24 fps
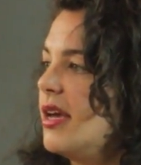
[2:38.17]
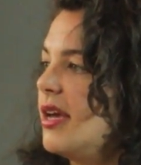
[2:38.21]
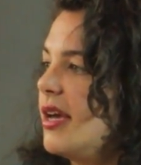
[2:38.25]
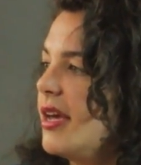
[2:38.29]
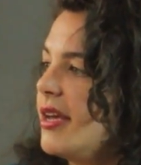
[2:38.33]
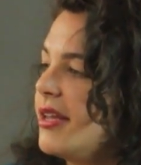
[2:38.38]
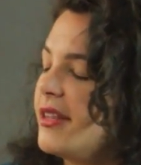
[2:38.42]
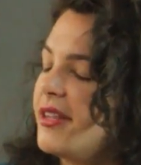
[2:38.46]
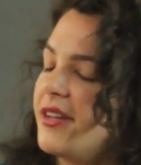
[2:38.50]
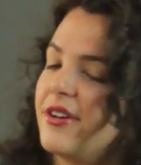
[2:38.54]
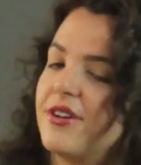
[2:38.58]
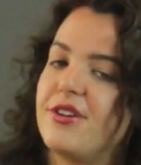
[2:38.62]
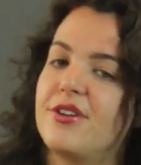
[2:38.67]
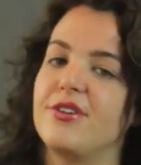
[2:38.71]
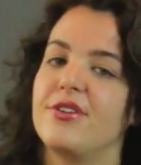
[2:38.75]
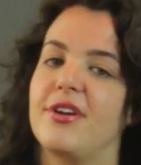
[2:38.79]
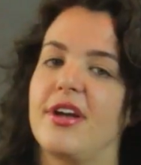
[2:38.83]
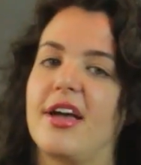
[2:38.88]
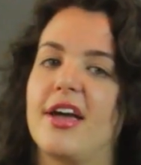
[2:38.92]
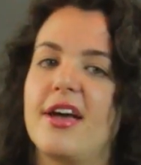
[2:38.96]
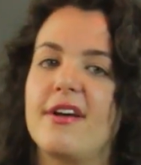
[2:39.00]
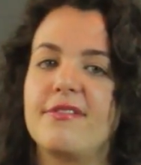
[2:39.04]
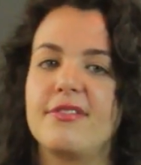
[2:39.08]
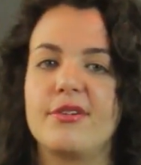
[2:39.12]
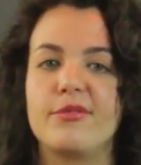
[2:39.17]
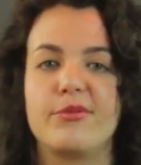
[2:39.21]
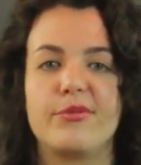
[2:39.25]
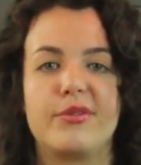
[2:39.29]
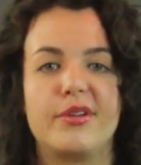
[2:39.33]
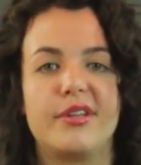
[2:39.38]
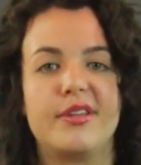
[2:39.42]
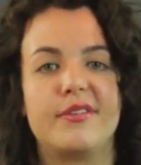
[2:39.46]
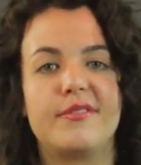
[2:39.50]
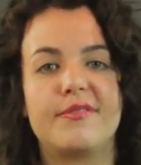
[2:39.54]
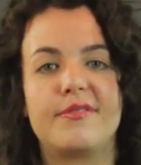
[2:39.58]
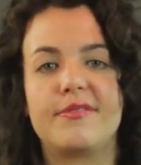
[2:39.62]
And there you have it.
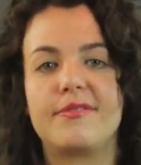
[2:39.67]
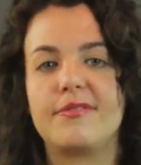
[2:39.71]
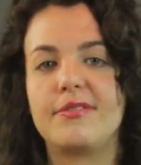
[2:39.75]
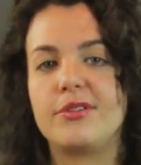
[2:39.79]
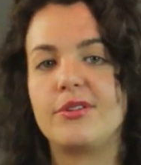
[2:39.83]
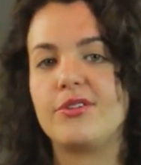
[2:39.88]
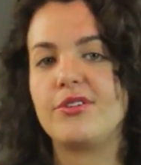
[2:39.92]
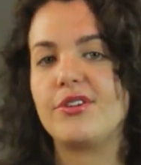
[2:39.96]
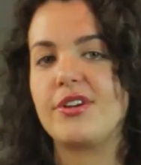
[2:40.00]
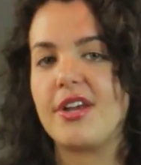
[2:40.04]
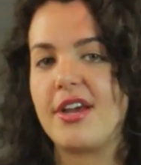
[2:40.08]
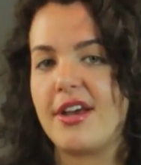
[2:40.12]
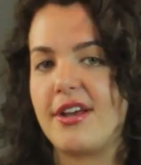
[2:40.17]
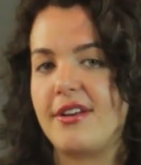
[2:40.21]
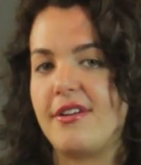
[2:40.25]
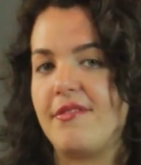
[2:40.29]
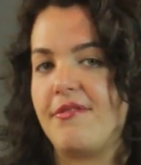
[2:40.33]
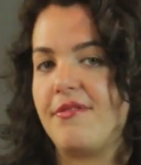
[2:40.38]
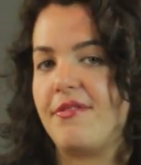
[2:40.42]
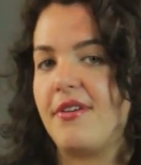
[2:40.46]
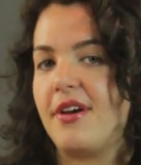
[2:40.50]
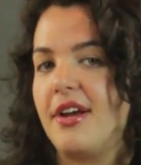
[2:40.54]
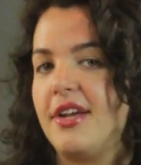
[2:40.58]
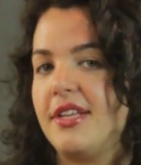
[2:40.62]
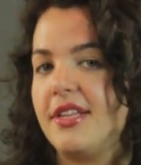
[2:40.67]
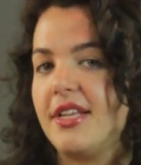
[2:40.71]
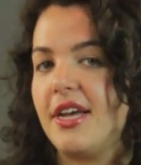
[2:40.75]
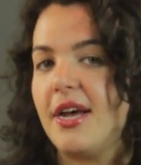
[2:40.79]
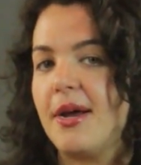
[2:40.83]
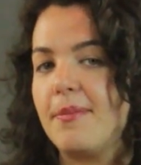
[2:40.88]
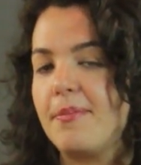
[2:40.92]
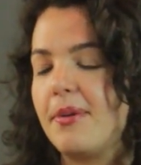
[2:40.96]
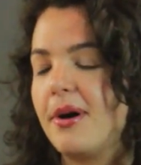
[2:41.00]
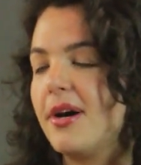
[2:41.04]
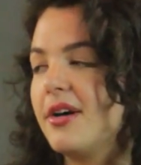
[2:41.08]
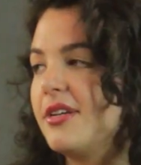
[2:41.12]
We've learned how to find the
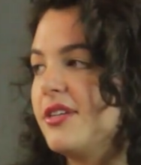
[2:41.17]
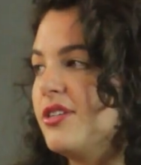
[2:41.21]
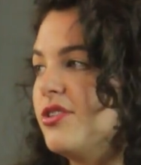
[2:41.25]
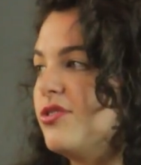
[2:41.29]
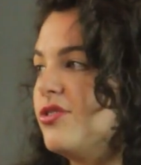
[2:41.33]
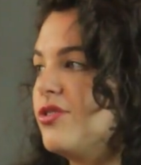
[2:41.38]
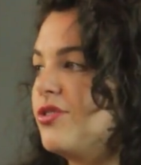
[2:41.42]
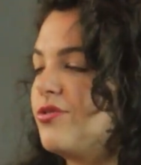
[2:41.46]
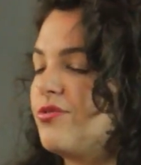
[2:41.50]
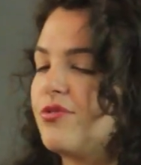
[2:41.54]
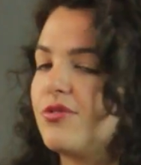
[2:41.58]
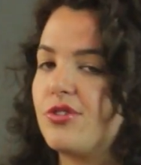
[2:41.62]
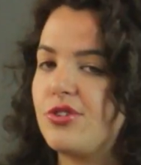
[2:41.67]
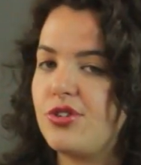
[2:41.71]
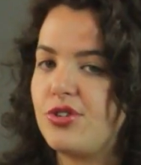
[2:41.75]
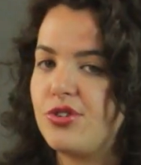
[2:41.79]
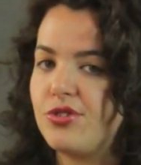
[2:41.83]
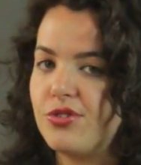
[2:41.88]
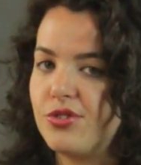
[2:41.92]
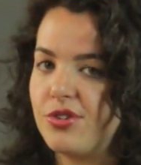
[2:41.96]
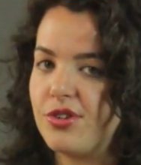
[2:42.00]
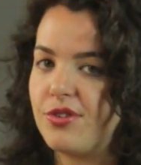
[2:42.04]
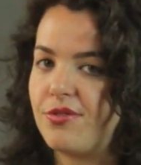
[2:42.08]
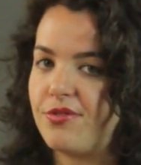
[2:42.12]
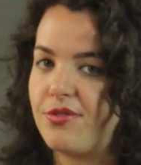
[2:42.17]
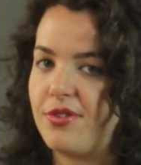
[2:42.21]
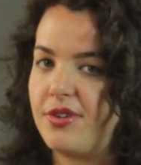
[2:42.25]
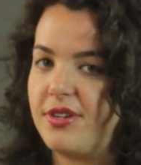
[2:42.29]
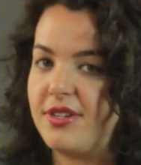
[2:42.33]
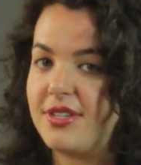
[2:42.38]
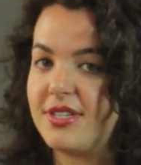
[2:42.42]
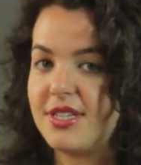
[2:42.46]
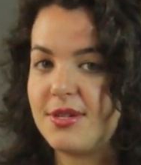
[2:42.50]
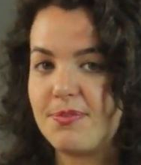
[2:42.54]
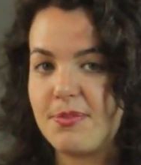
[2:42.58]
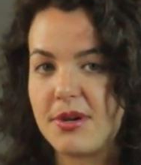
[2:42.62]
hypotenuse for two
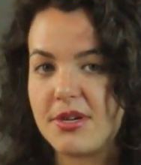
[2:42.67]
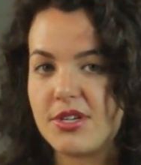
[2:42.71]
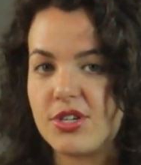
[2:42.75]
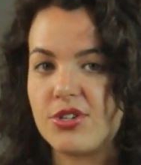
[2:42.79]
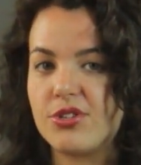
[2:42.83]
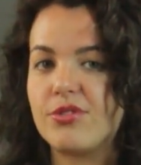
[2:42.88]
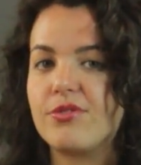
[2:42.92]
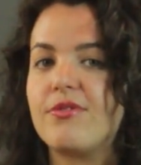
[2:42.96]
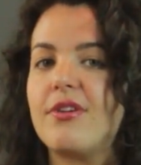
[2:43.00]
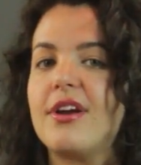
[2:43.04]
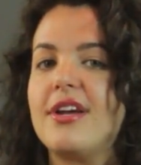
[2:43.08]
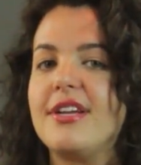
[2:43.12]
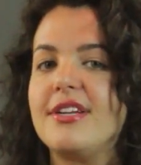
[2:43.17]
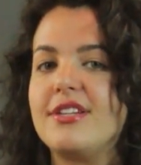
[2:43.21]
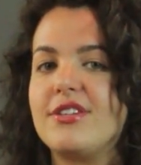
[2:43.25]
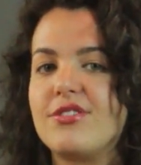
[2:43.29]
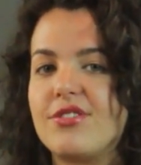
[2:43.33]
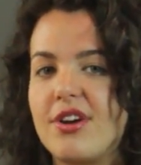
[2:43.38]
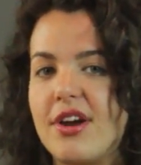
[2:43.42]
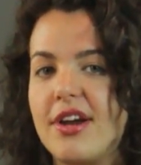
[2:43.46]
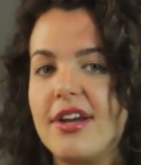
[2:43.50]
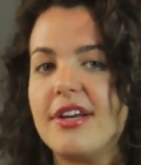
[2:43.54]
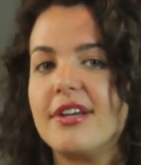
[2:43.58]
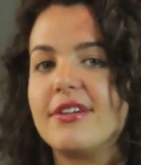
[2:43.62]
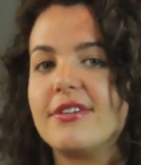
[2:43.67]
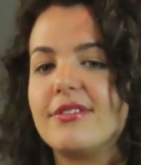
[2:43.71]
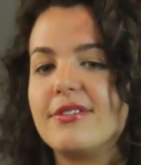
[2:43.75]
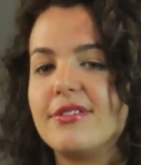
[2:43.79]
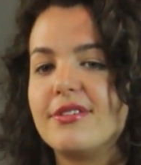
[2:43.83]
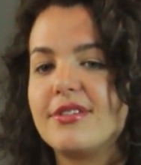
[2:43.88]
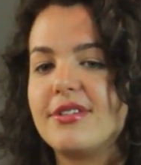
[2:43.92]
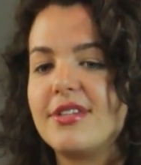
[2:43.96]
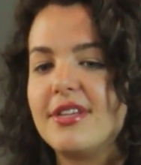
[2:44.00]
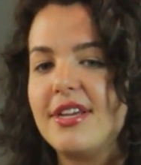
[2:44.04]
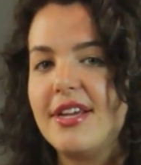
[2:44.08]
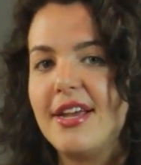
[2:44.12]
different special right
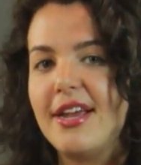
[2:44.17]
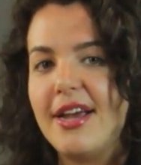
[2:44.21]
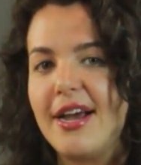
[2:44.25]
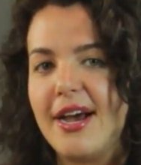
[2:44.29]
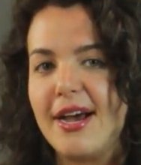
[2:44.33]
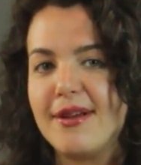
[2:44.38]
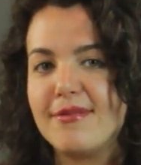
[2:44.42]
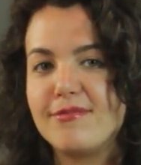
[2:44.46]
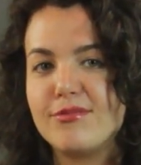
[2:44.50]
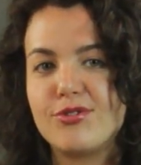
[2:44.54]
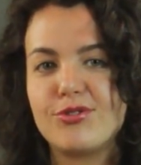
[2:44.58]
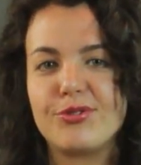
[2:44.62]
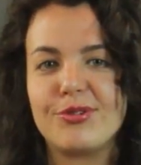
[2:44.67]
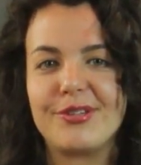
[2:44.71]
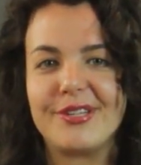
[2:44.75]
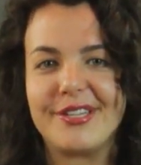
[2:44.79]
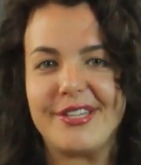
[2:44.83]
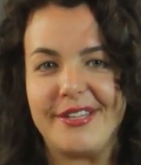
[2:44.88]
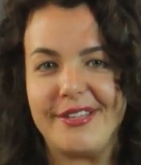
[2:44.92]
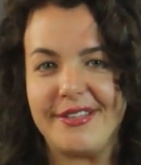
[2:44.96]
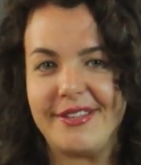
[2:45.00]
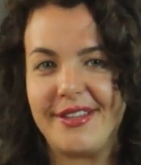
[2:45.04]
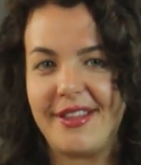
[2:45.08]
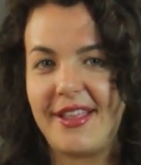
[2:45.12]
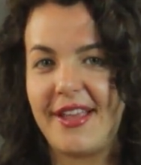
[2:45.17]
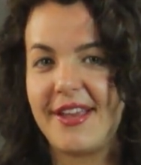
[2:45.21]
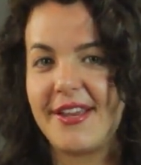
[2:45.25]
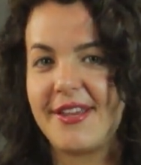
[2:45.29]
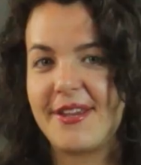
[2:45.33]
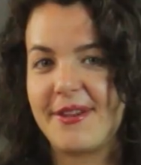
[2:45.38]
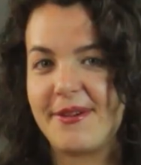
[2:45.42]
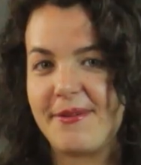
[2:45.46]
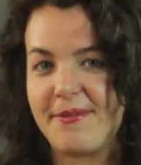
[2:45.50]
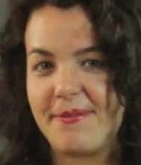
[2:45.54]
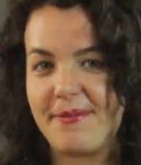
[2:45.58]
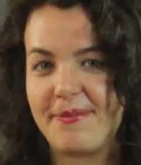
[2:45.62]
triangles. I'm Julia. Thank
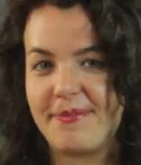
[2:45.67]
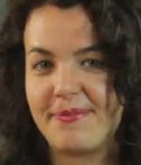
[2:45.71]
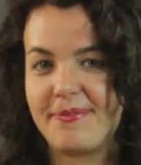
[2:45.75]
you.